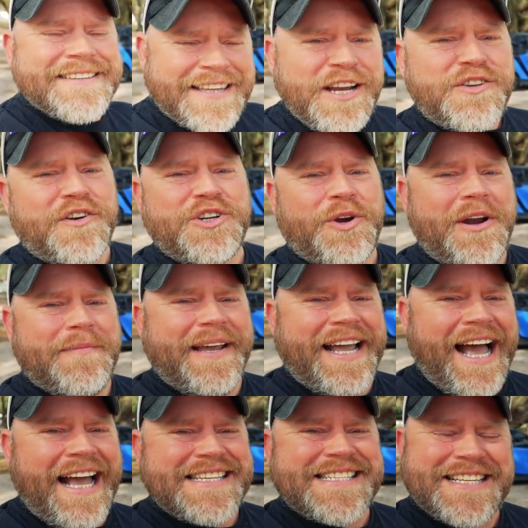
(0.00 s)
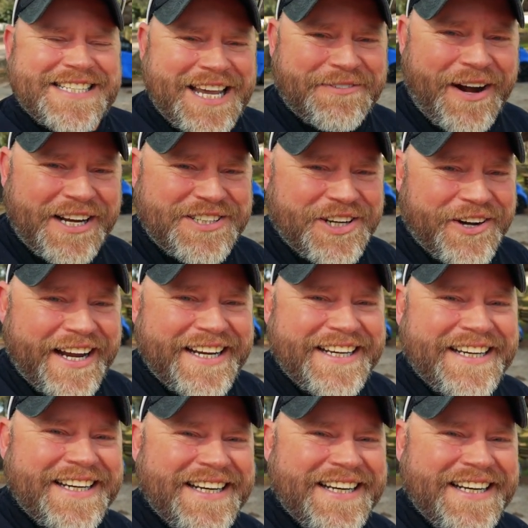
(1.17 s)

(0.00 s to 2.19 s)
Thanks for joining me, guys. Let's get right to it.